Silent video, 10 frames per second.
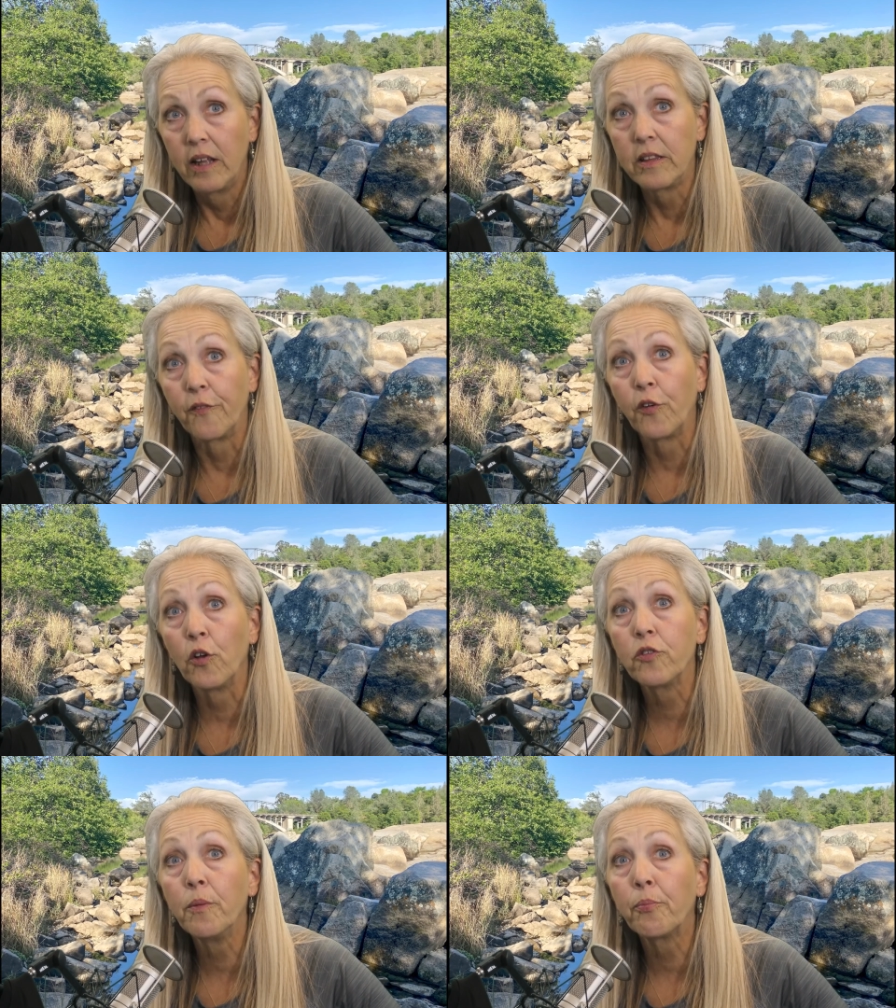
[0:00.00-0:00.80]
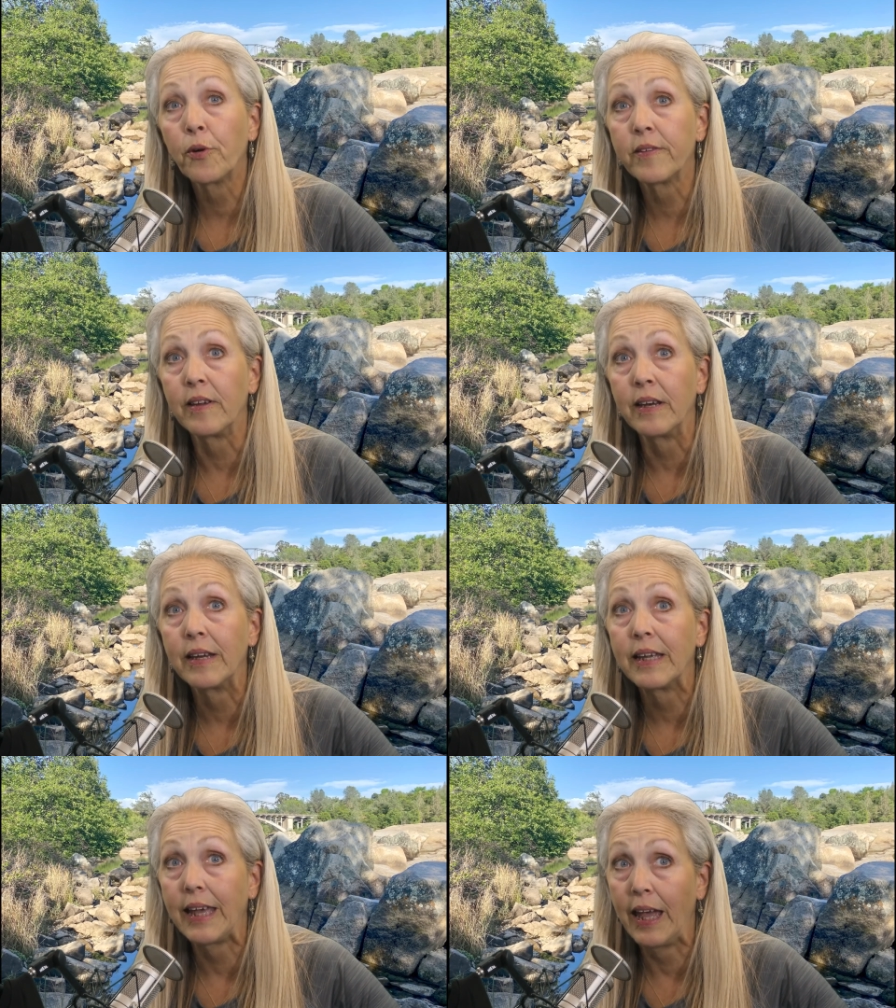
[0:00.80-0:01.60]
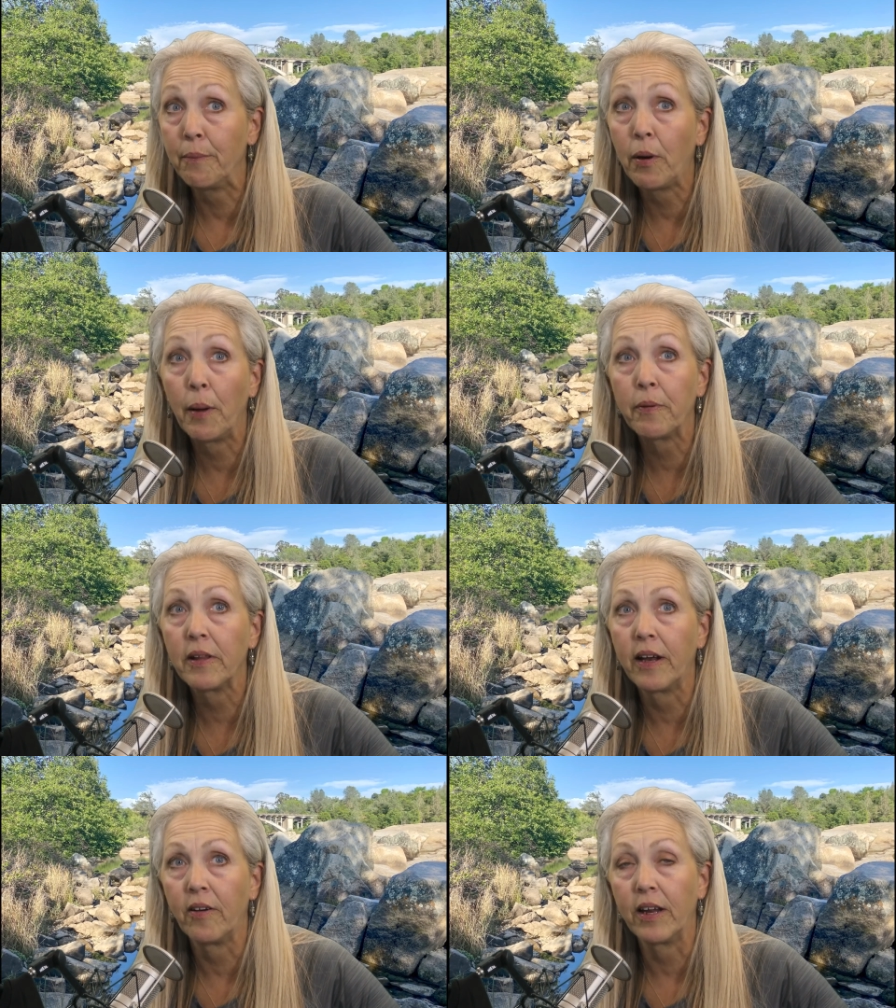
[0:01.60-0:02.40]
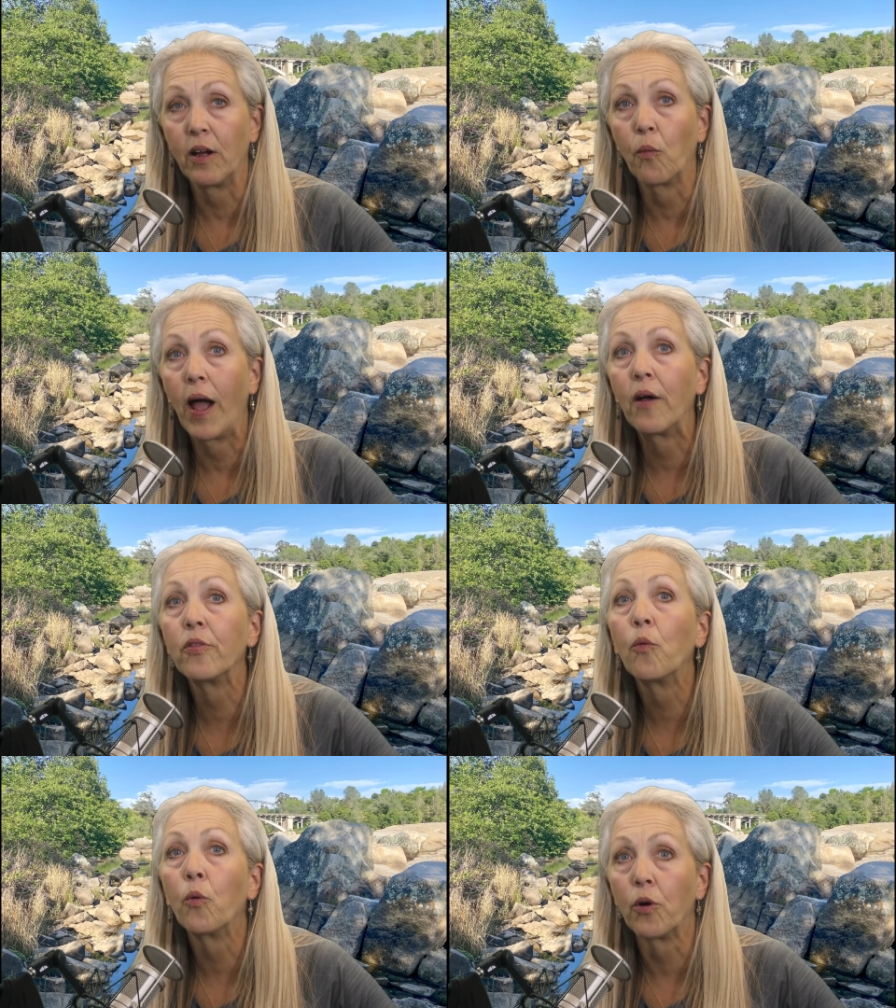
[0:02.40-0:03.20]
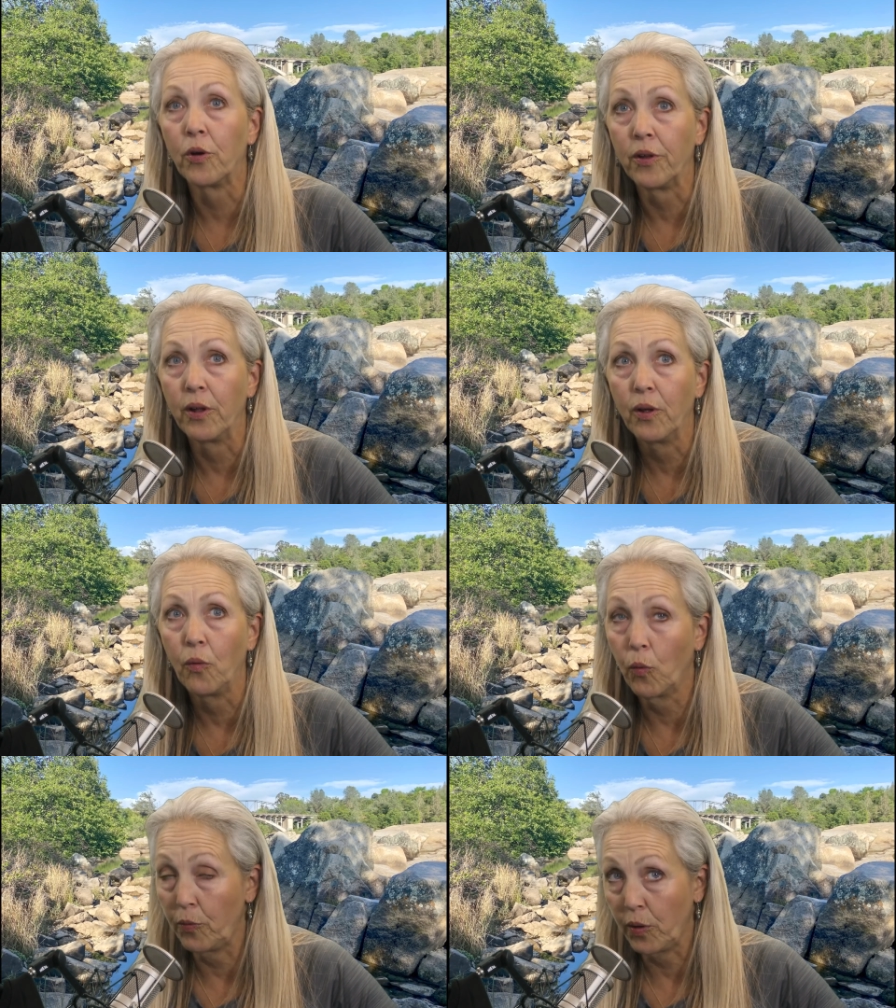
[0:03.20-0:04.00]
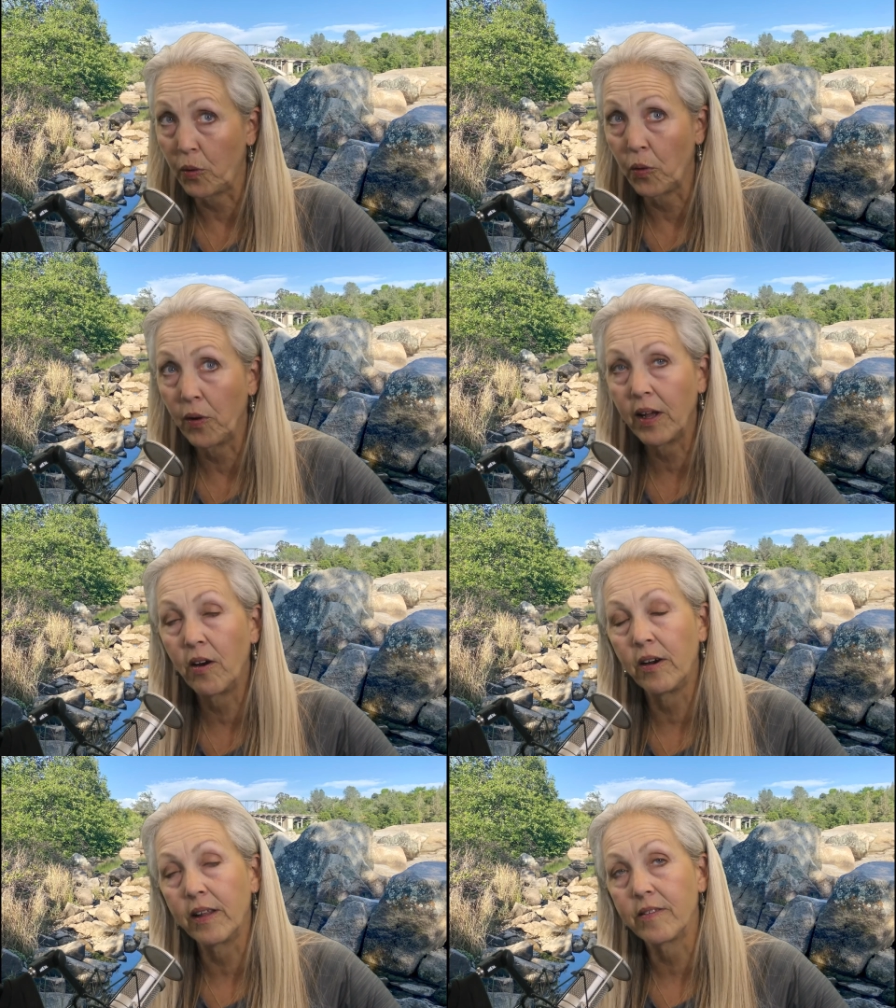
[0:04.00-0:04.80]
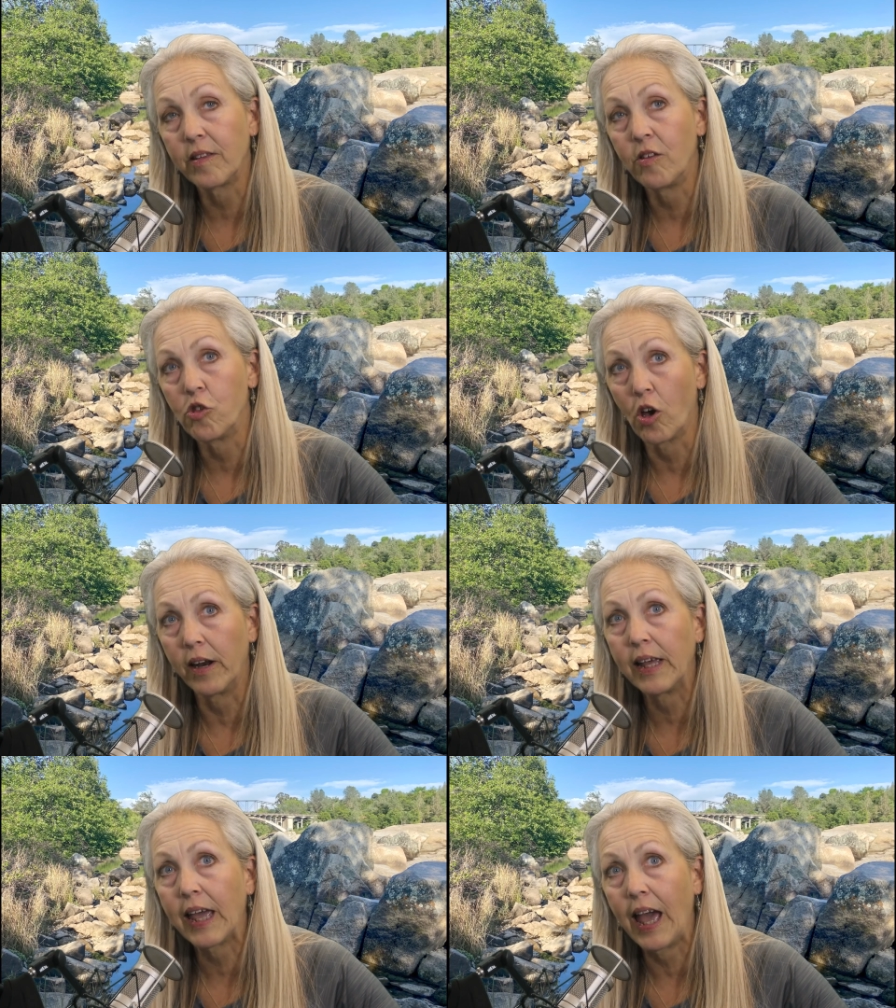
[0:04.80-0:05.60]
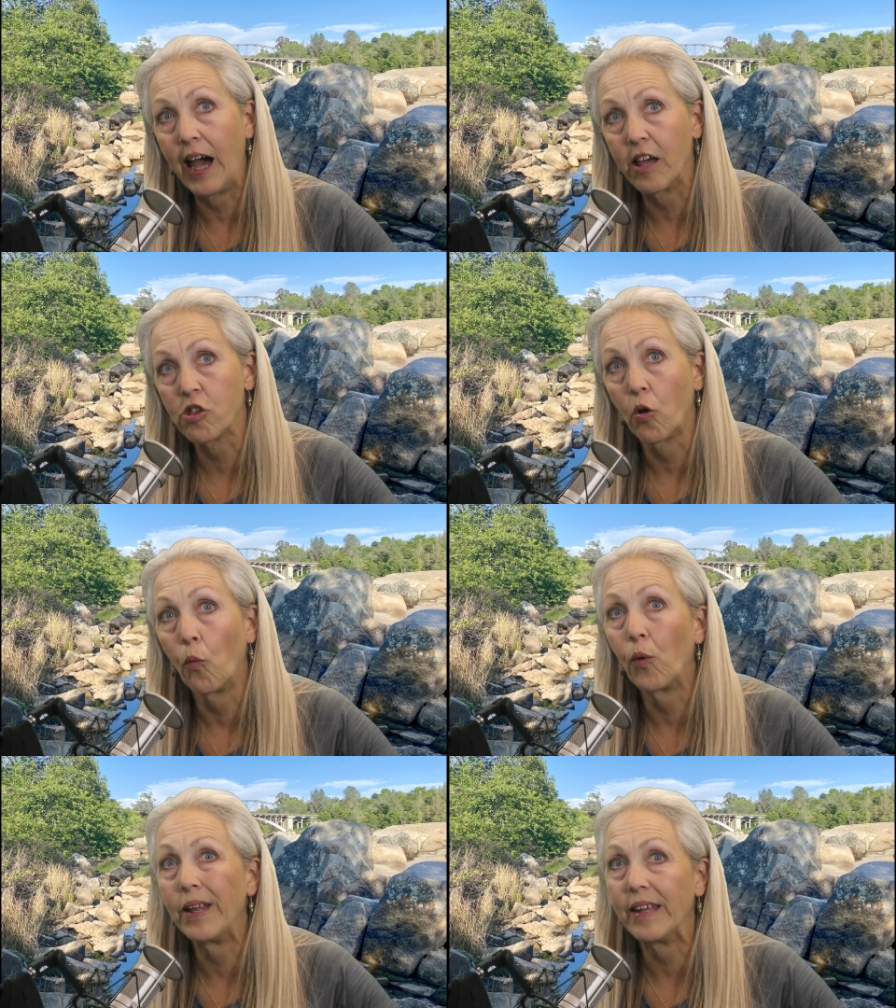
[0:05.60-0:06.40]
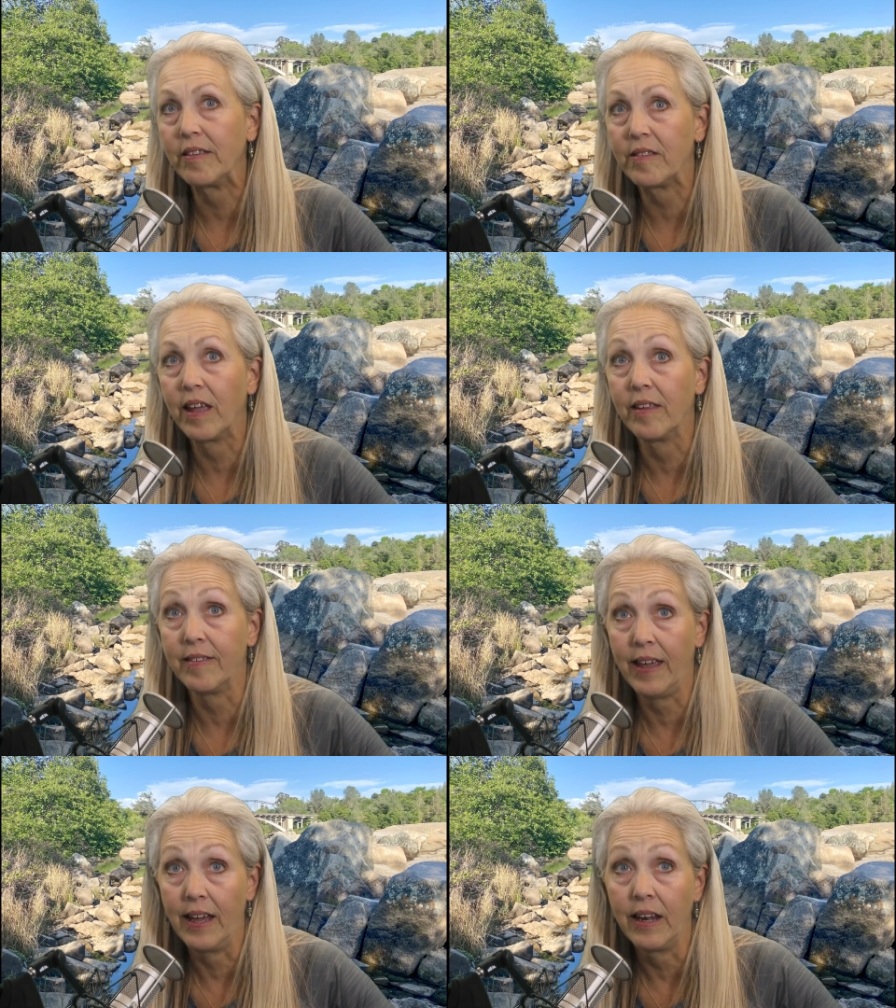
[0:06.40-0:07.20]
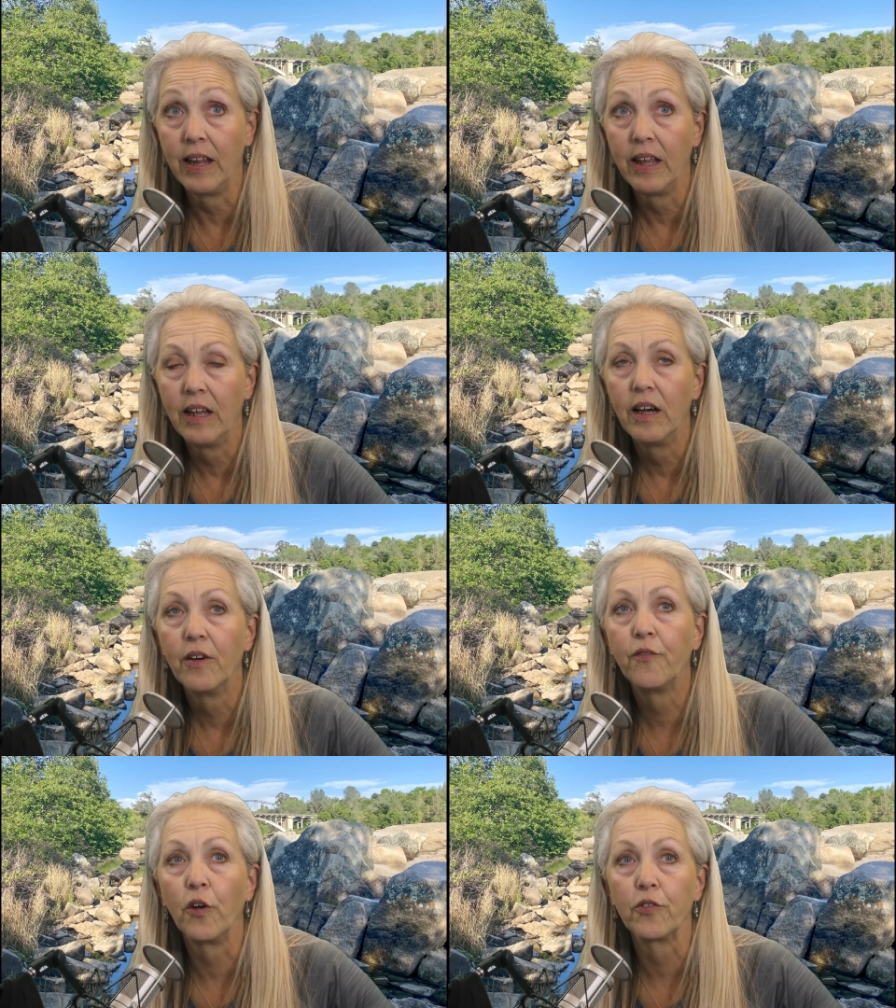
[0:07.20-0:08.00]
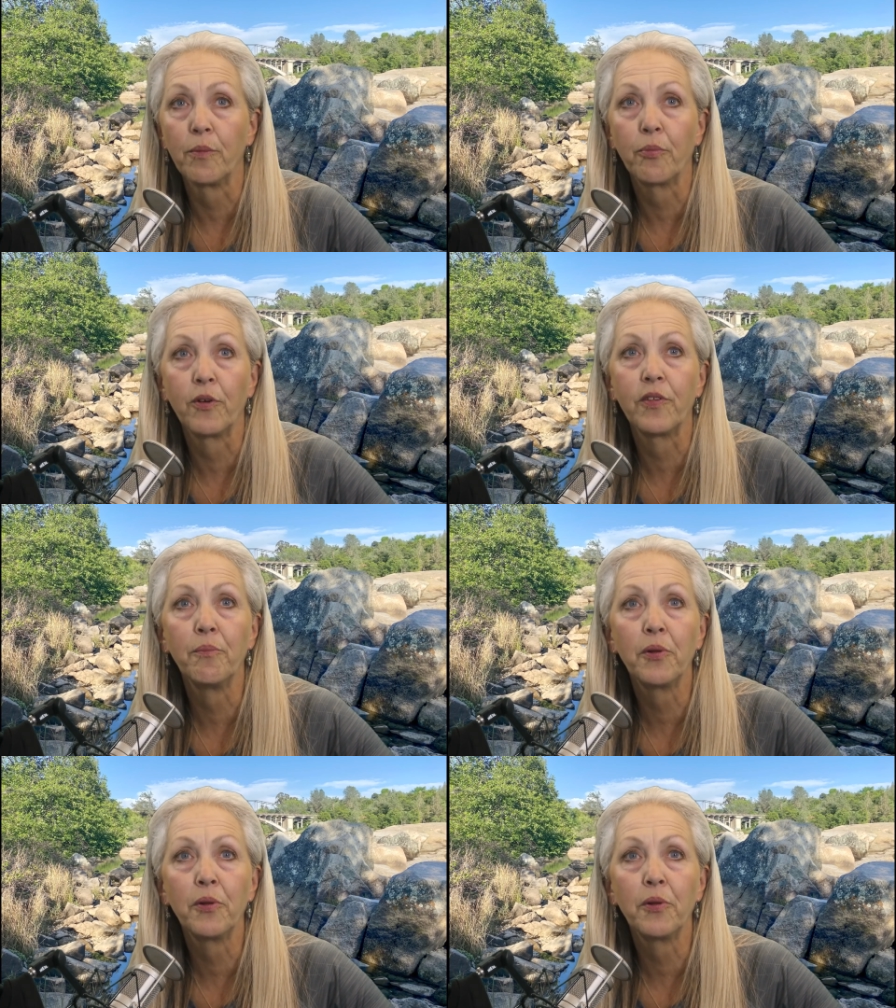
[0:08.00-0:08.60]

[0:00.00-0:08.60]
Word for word: The Folsom Prison gained popularity around the world when recording artist Johnny Cash released his hit, Folsom Prison